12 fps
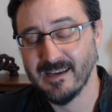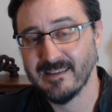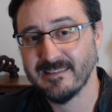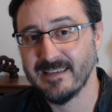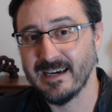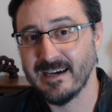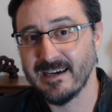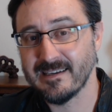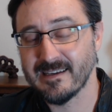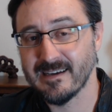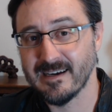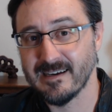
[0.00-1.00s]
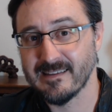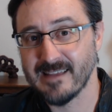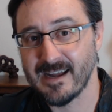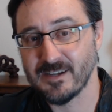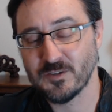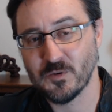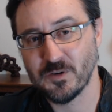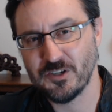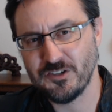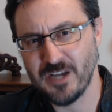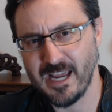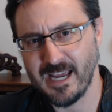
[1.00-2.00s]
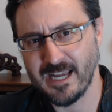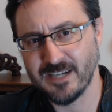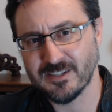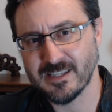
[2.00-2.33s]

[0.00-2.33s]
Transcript: that uh, that is going to change,